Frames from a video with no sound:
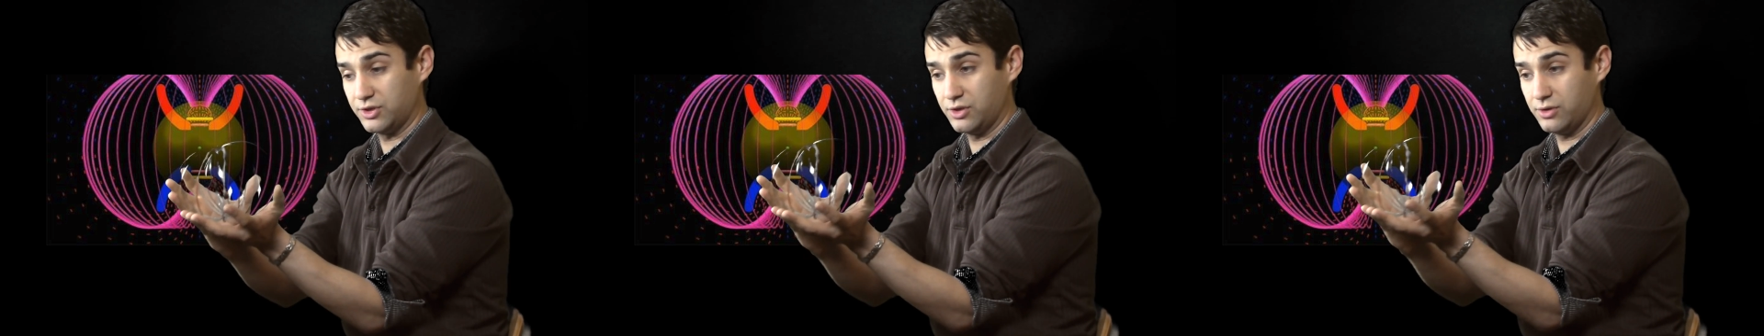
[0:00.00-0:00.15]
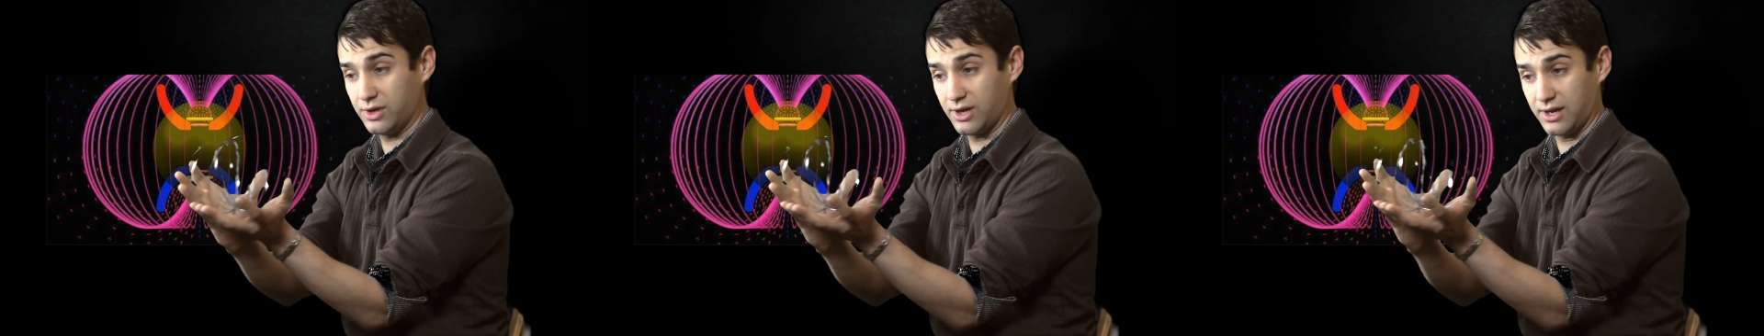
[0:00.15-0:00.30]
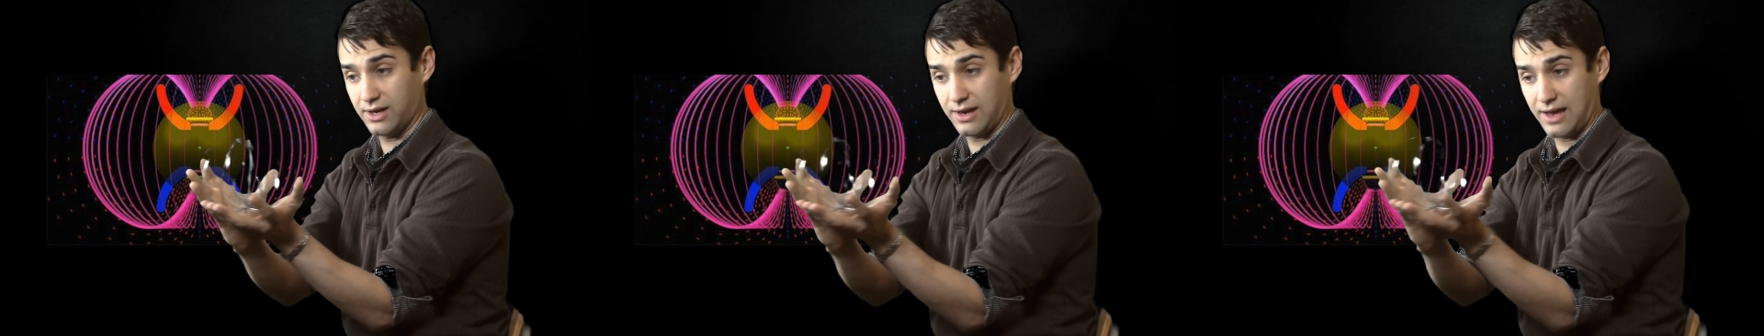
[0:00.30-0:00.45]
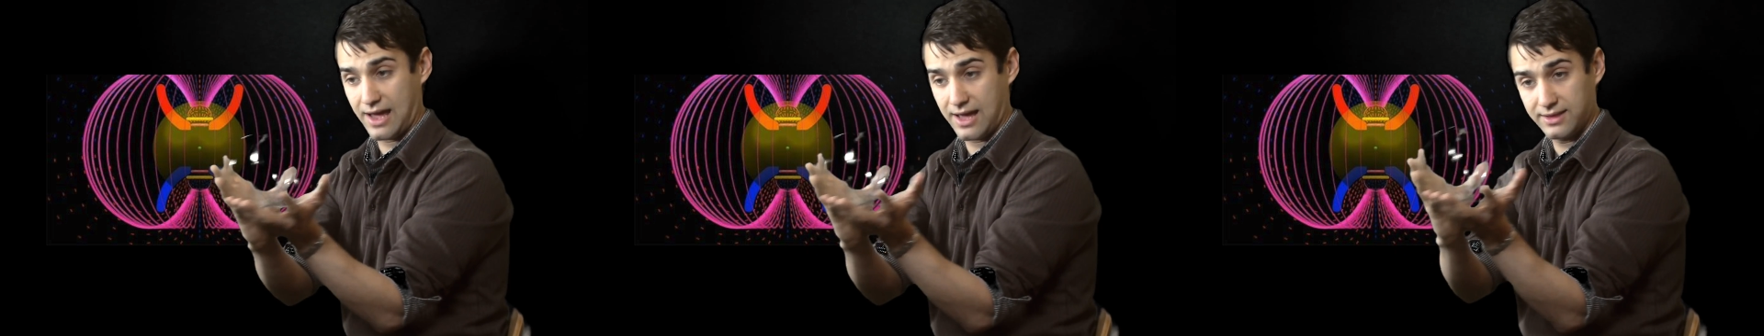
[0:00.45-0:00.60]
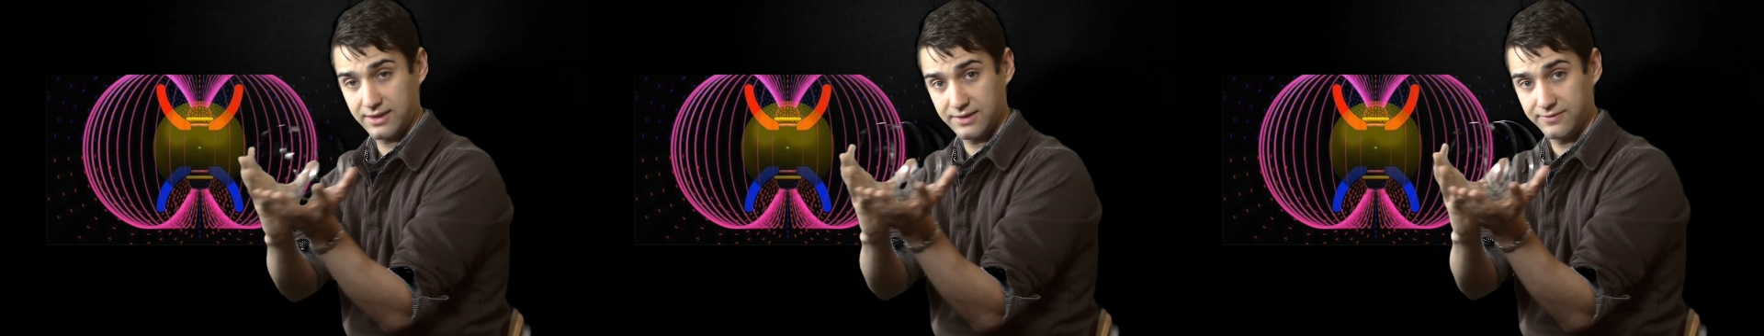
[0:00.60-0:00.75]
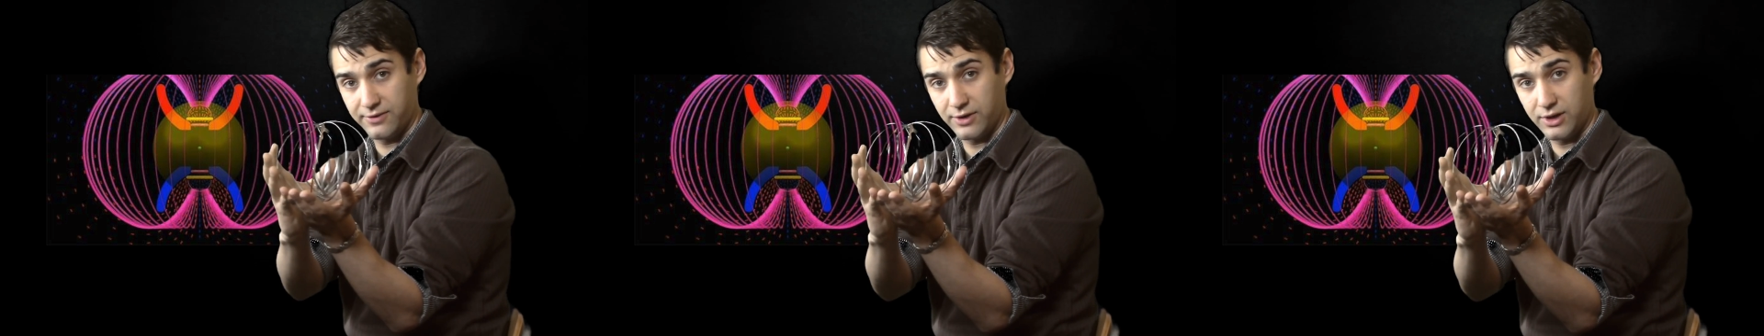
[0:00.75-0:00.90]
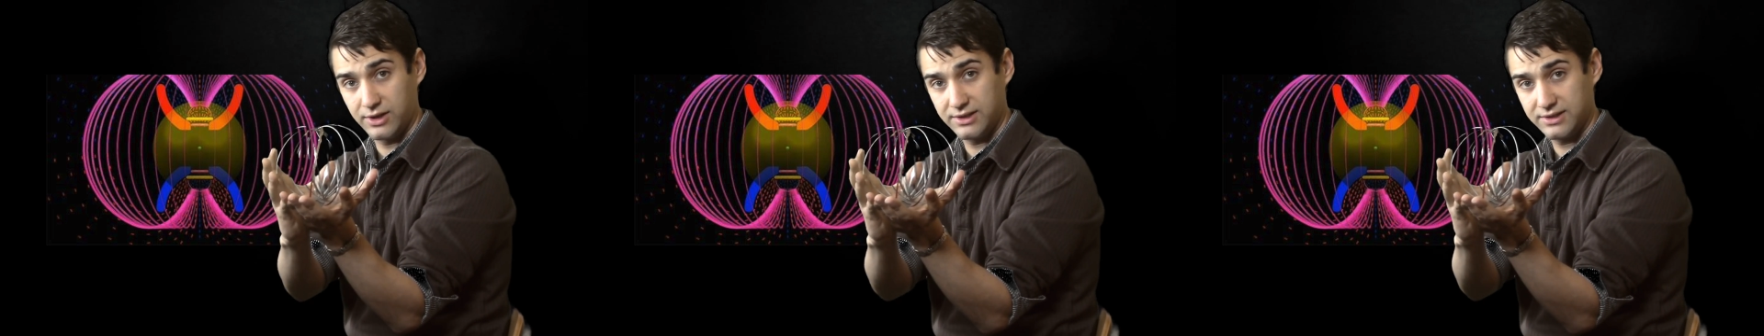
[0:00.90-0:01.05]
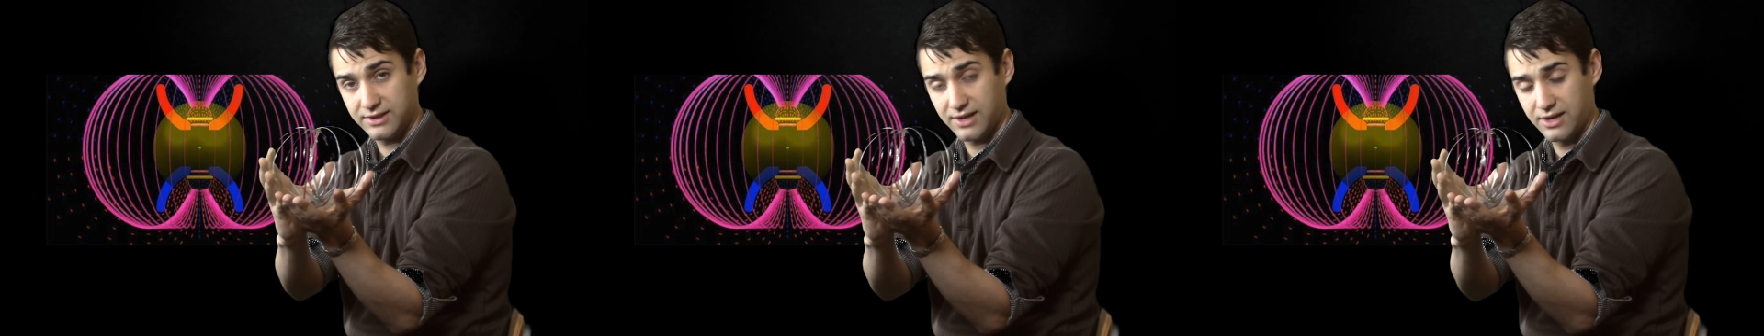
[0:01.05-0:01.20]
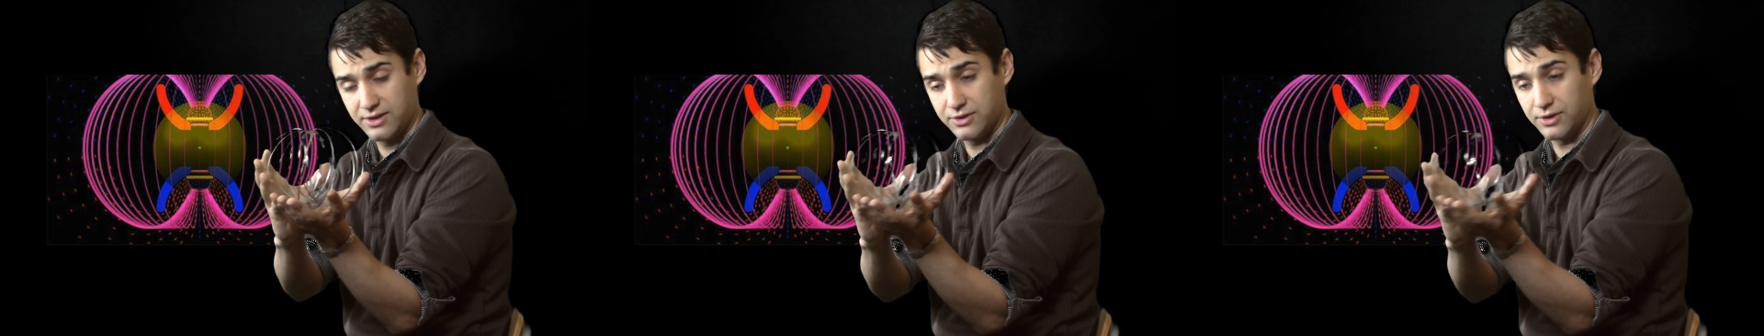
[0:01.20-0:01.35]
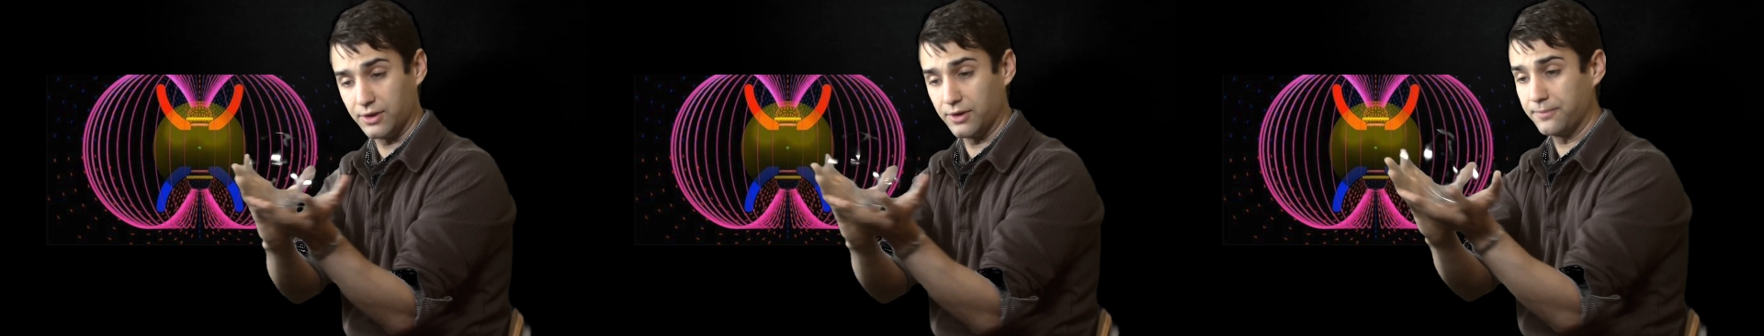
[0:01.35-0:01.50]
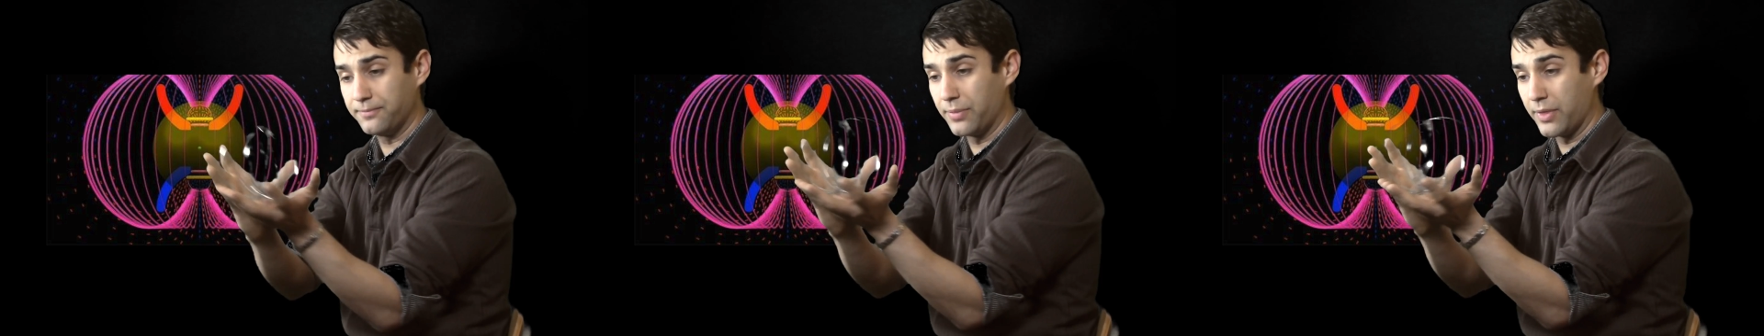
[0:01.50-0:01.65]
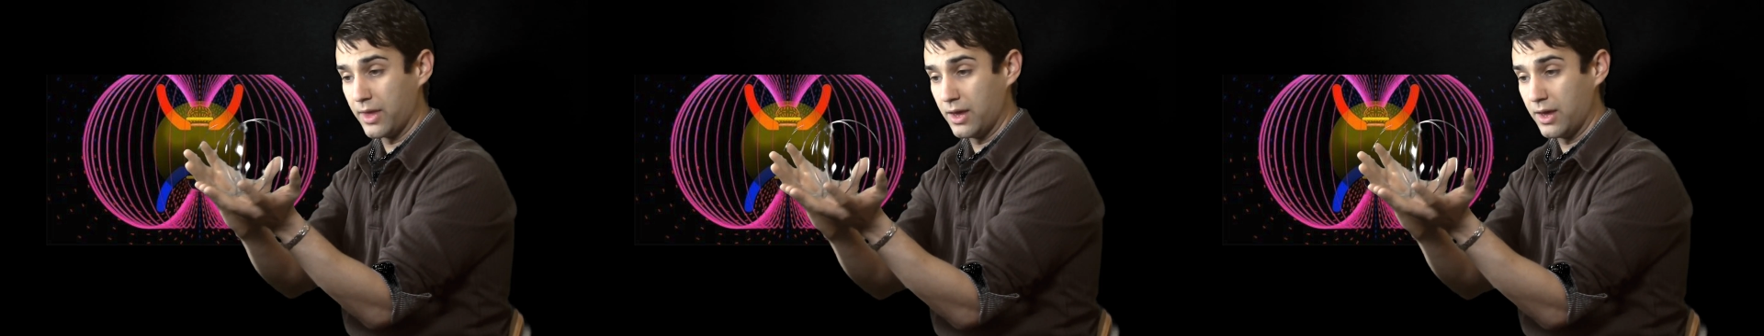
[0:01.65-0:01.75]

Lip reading: you get at the very center,